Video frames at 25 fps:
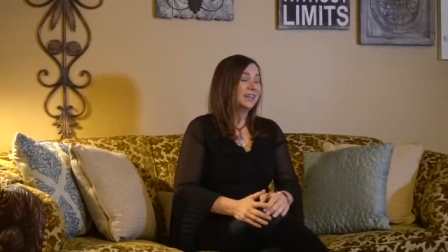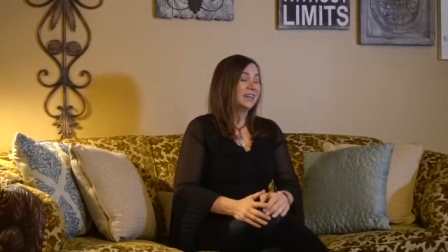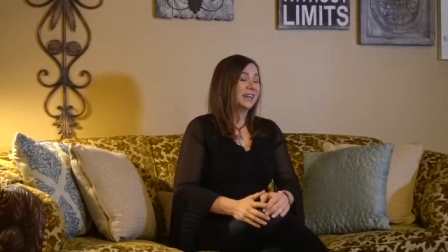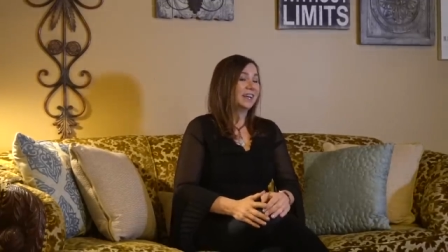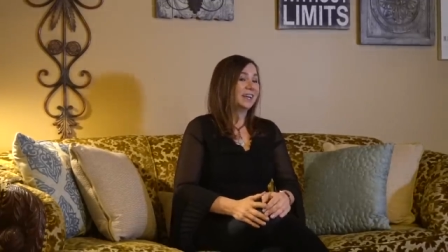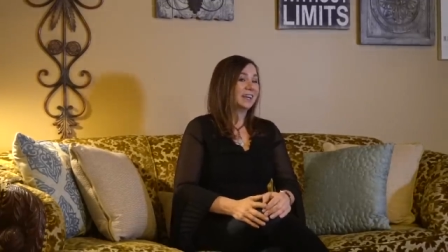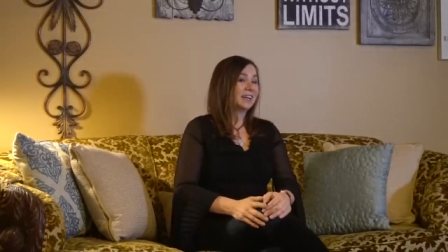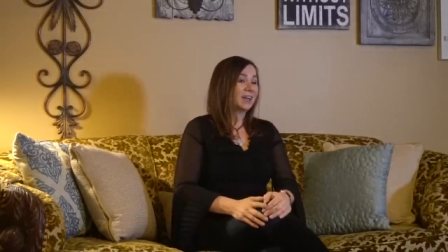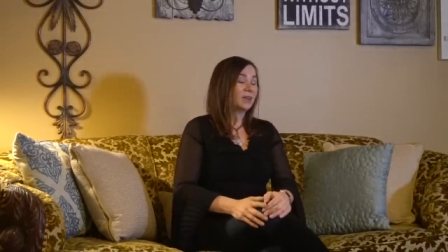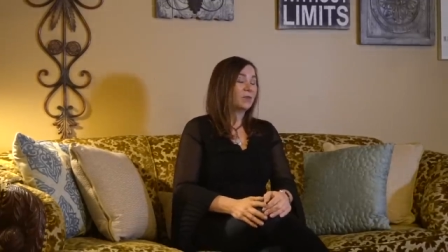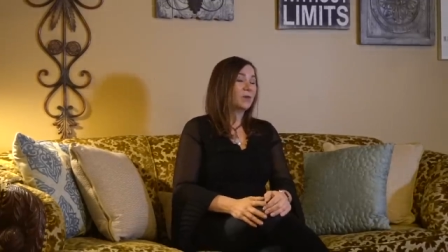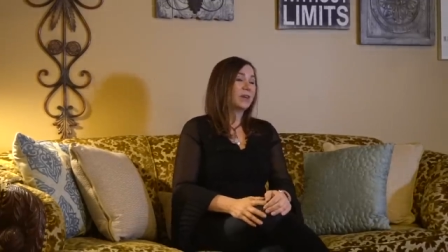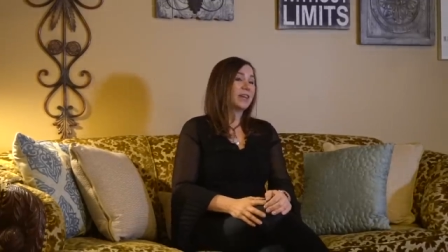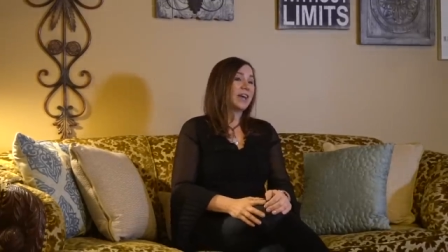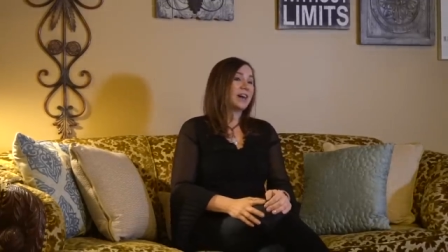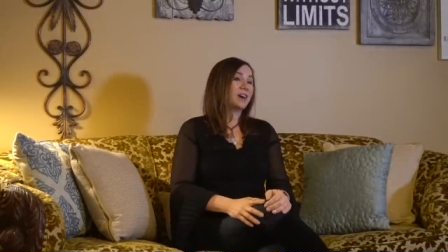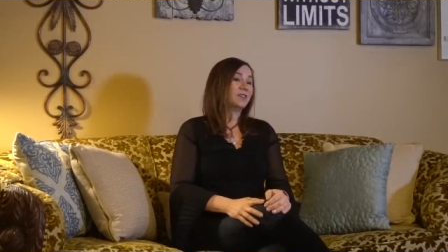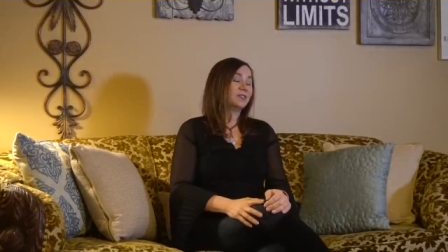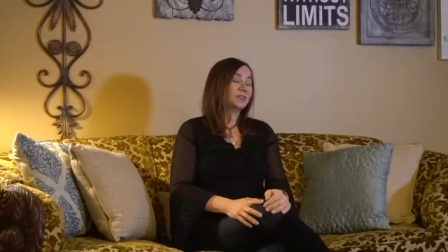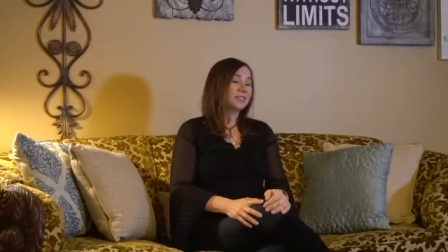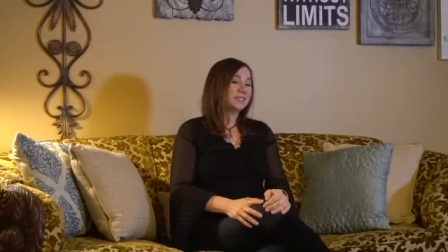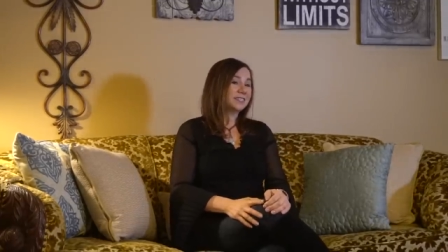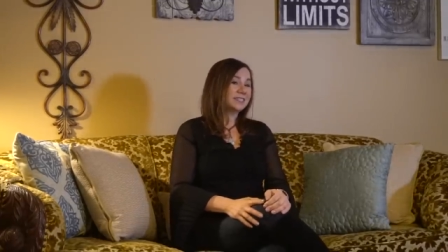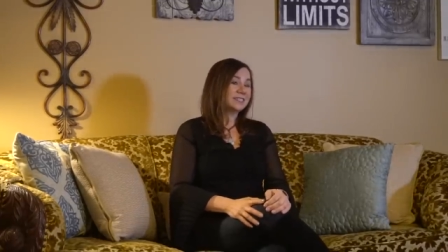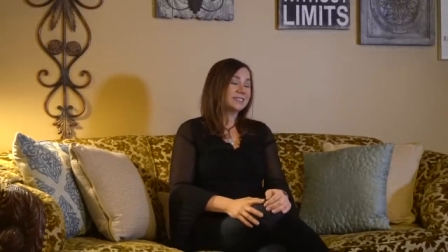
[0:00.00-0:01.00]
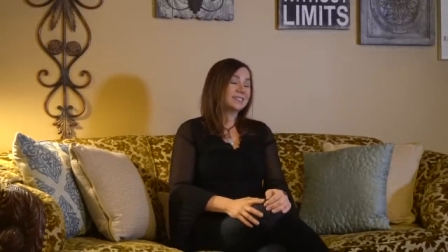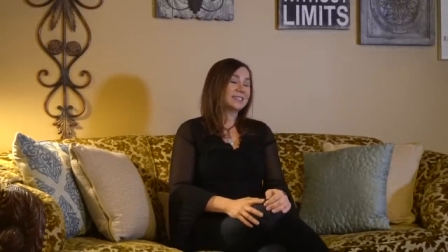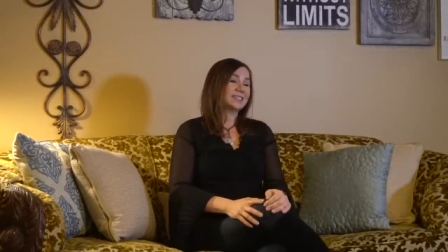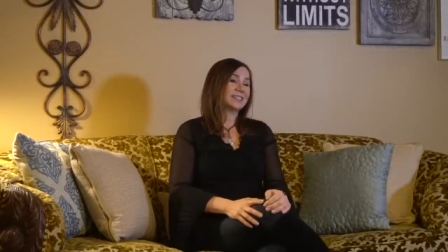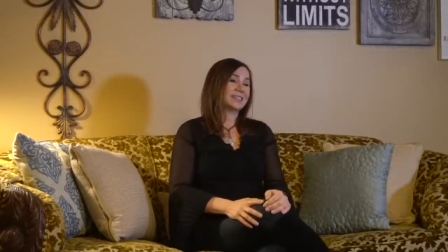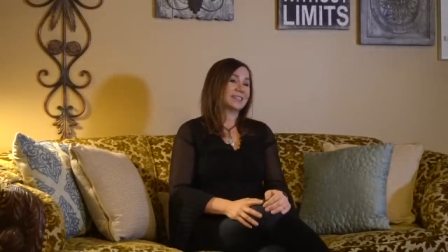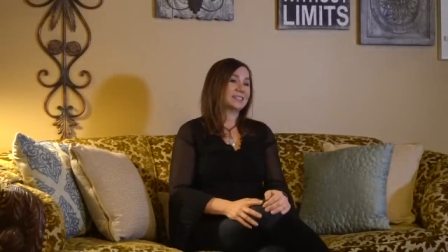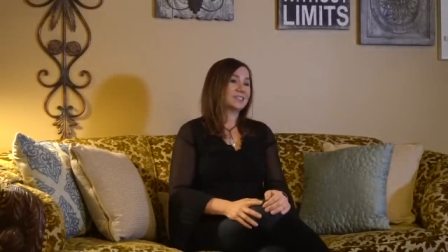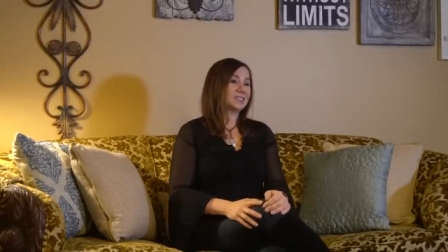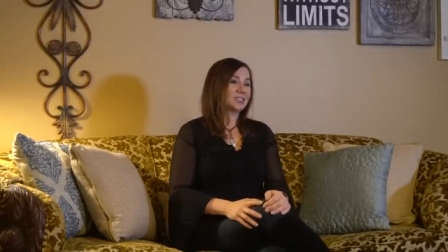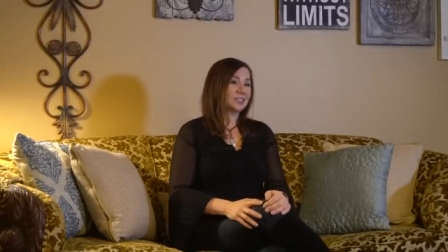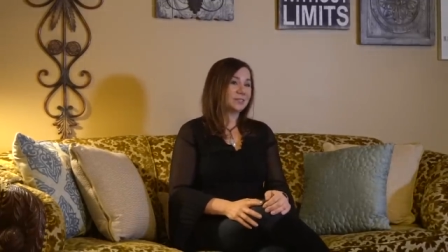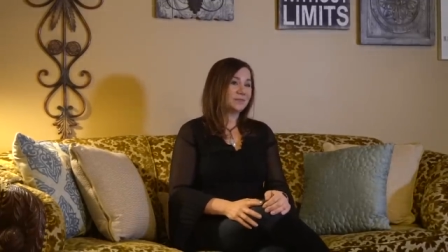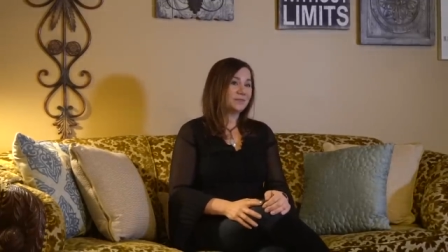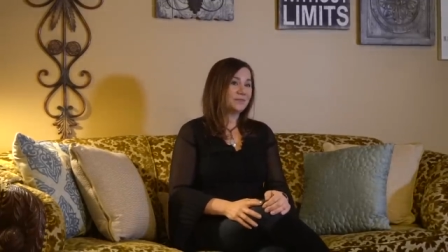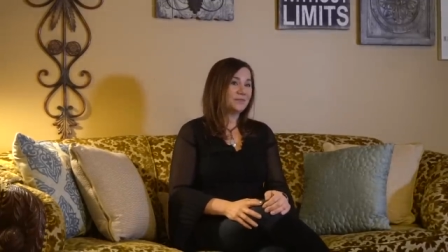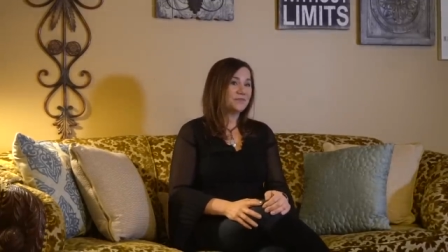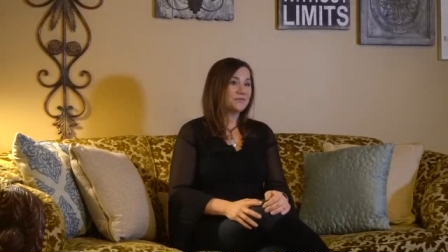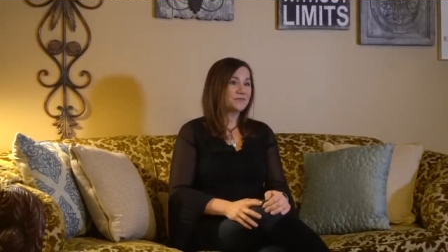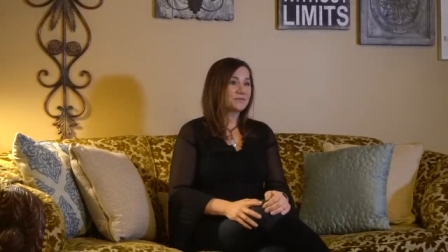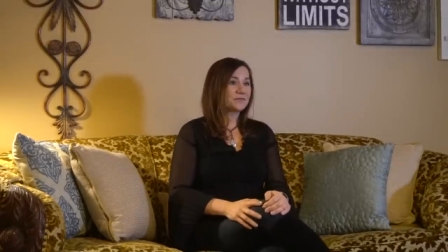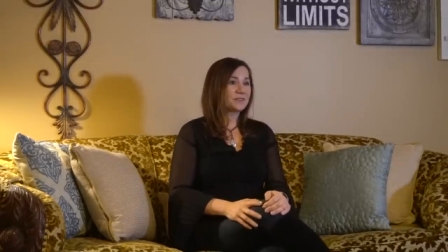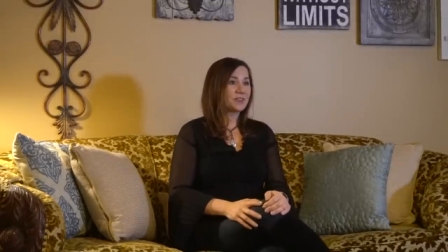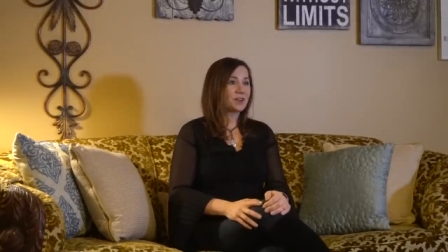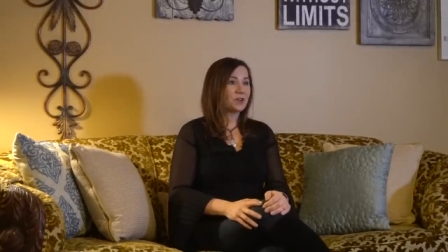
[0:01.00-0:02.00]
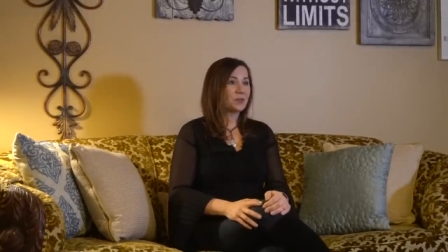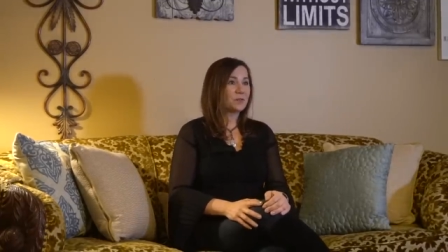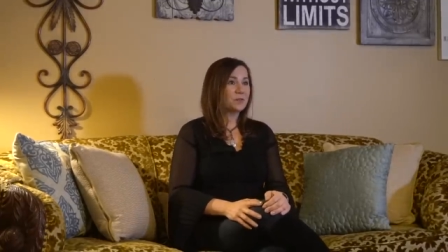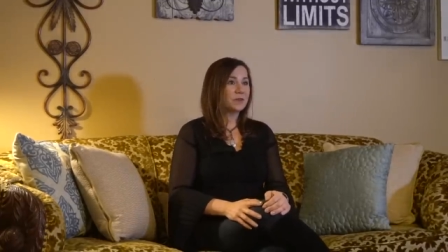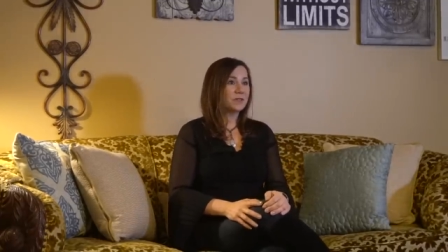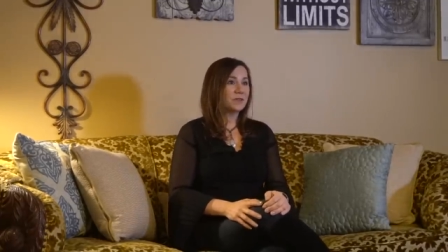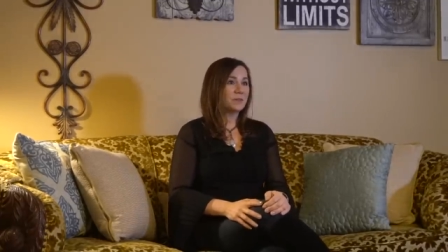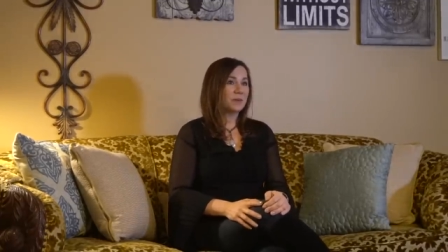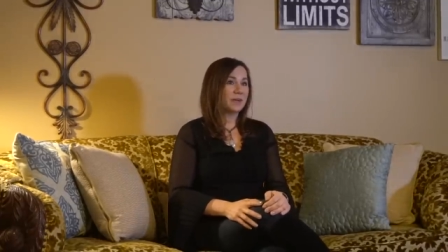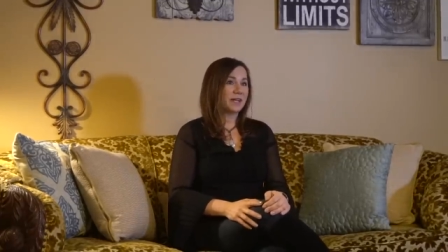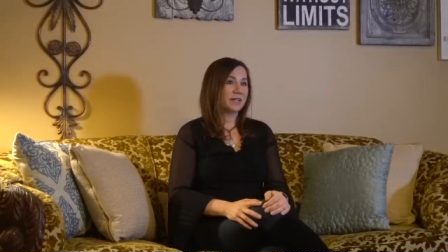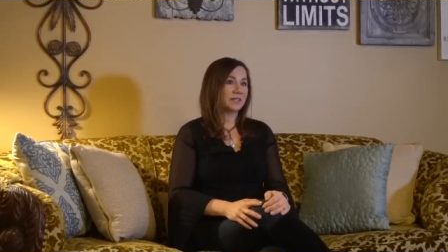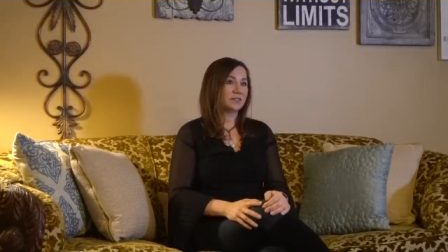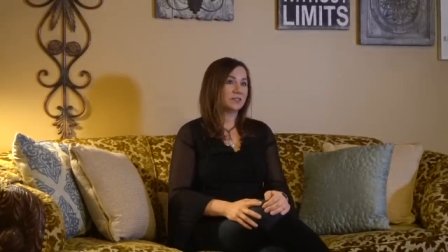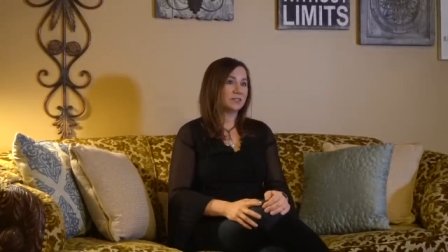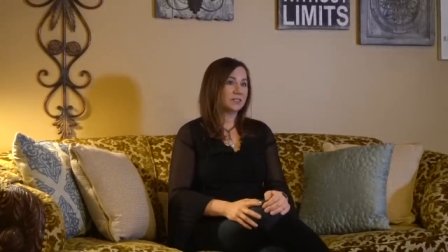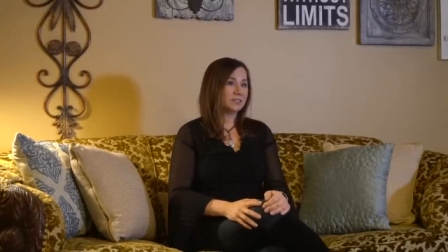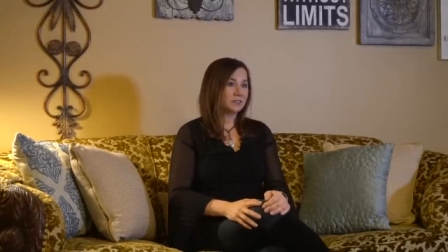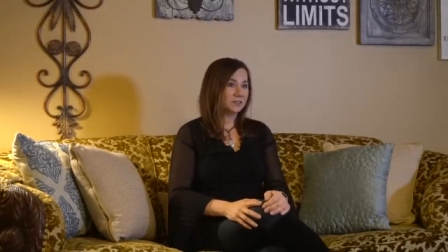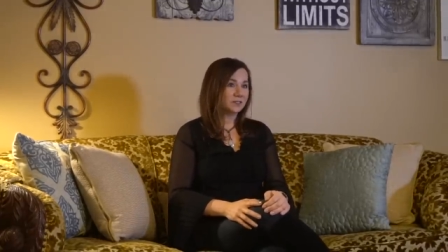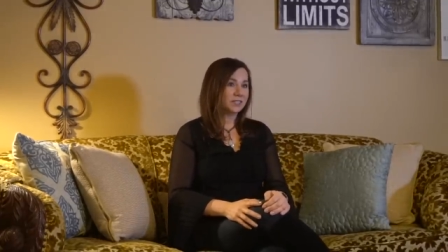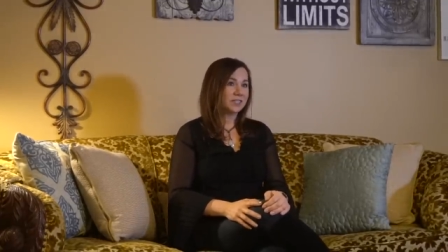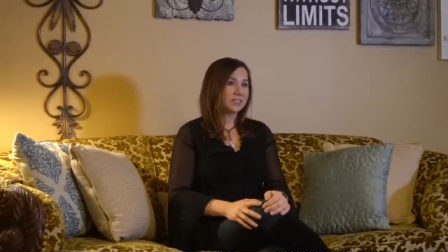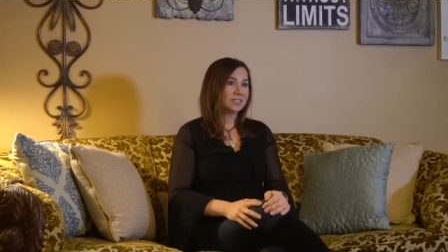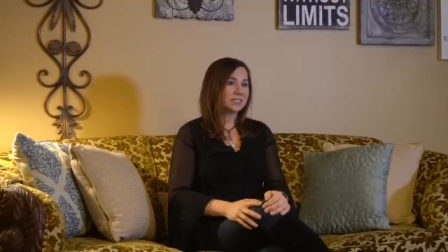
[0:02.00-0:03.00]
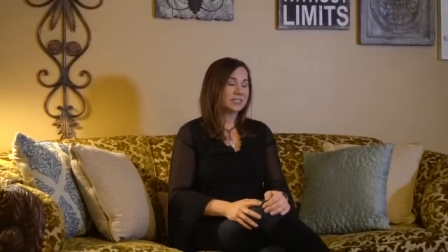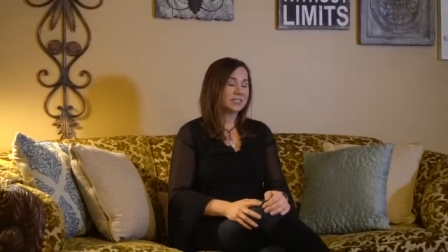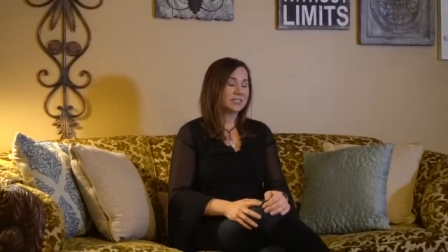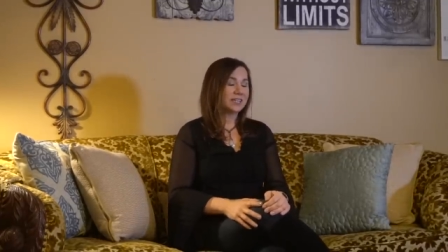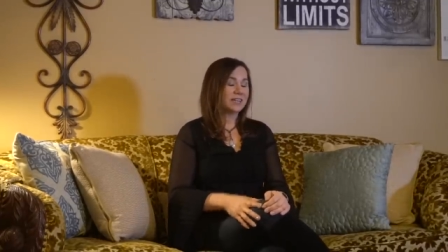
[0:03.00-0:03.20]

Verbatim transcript: And I went out into the kitchen, opened the pantry door,